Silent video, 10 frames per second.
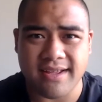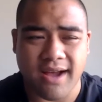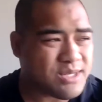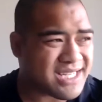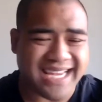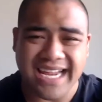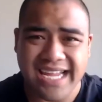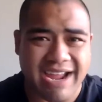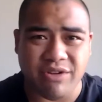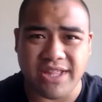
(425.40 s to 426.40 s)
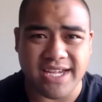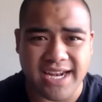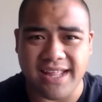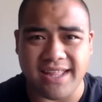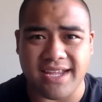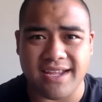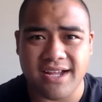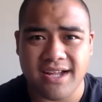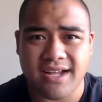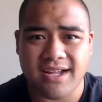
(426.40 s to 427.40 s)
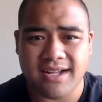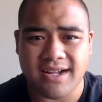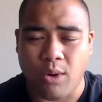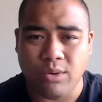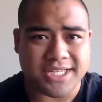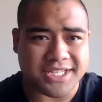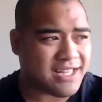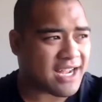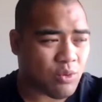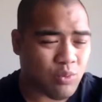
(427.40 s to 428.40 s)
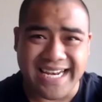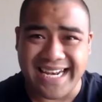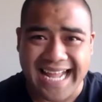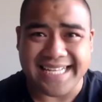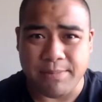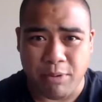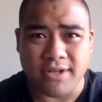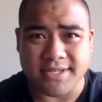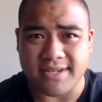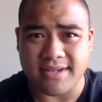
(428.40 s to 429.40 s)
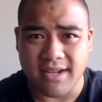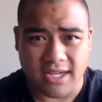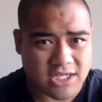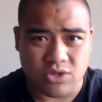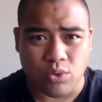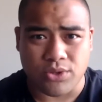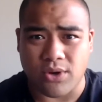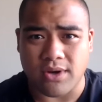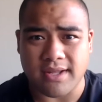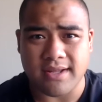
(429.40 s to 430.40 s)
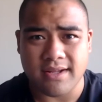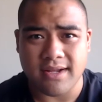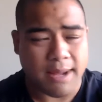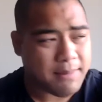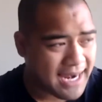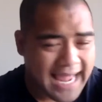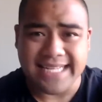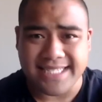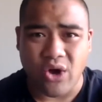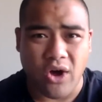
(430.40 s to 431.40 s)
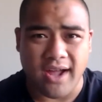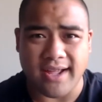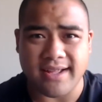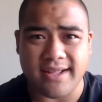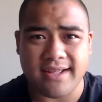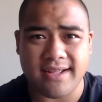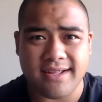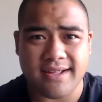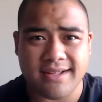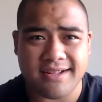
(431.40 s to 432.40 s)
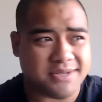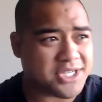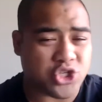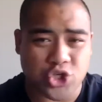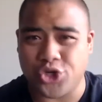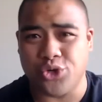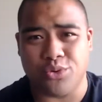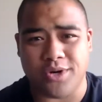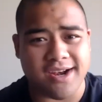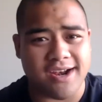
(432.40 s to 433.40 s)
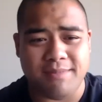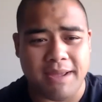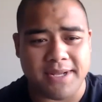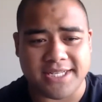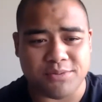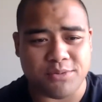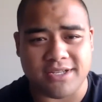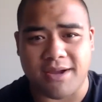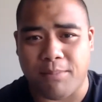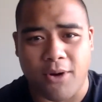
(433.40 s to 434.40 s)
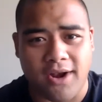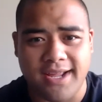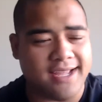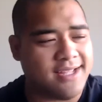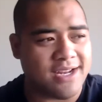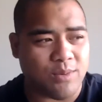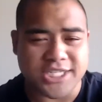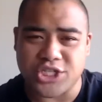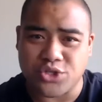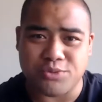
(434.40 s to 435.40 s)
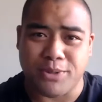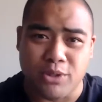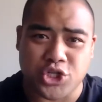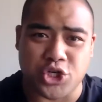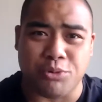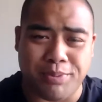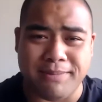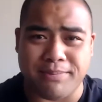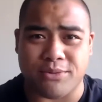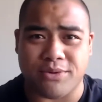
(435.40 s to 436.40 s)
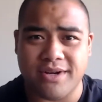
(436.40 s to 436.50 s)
I was just eating everything and anything. I was just like a really lazy person, like just real talk. I'm a lazy guy. Just chill. I don't know, maybe it's just because I'm poly, you know, we're just pure chill people,